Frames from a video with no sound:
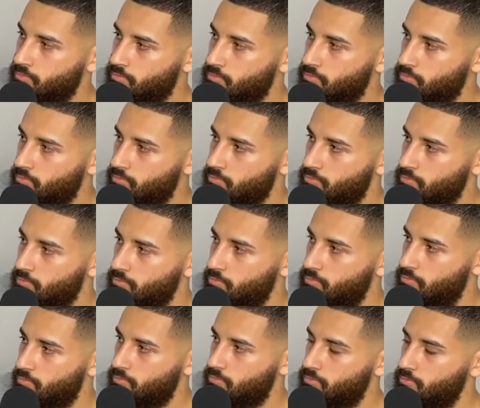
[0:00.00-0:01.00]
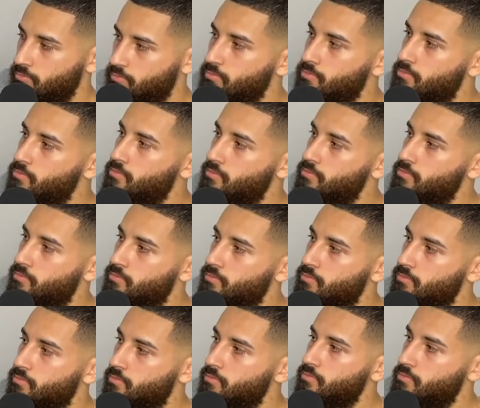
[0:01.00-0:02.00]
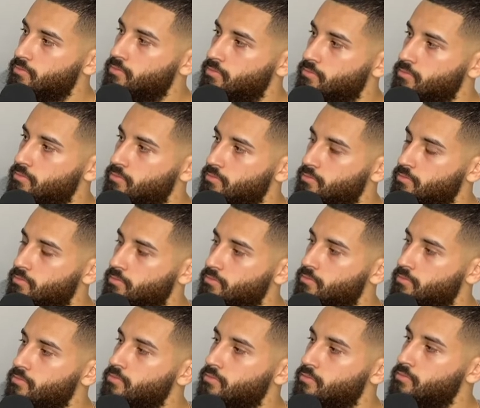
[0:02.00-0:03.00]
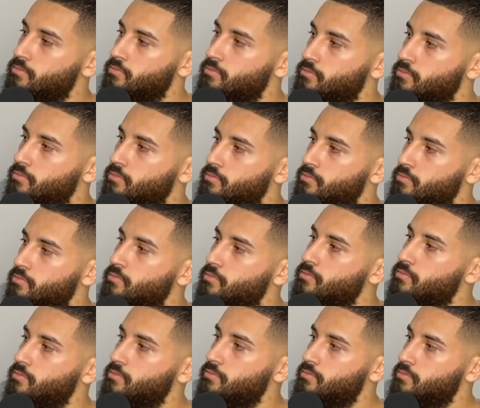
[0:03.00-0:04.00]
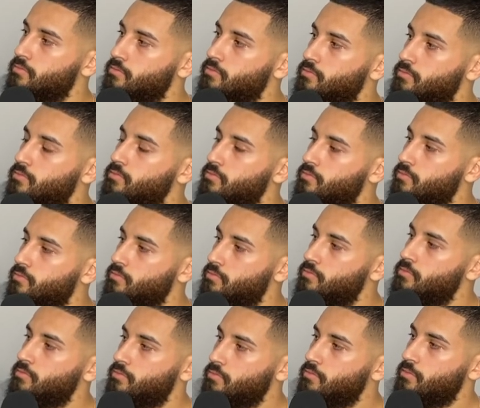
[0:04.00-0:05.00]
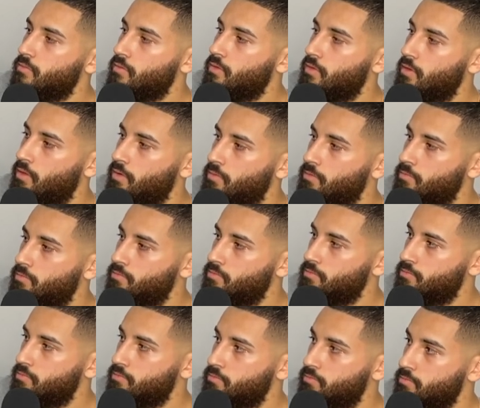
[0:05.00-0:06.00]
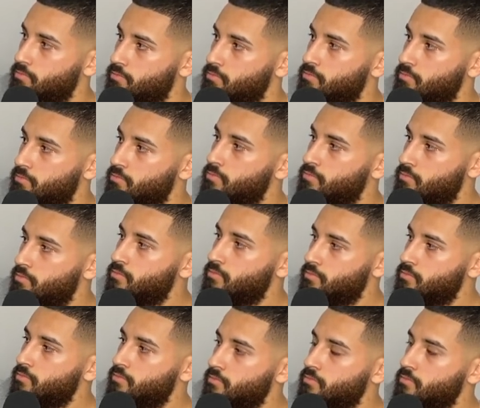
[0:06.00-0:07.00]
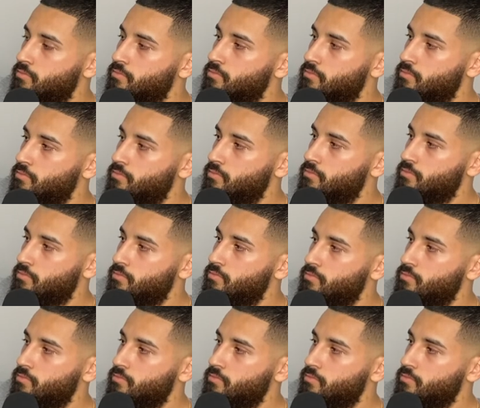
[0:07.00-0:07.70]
[no speech]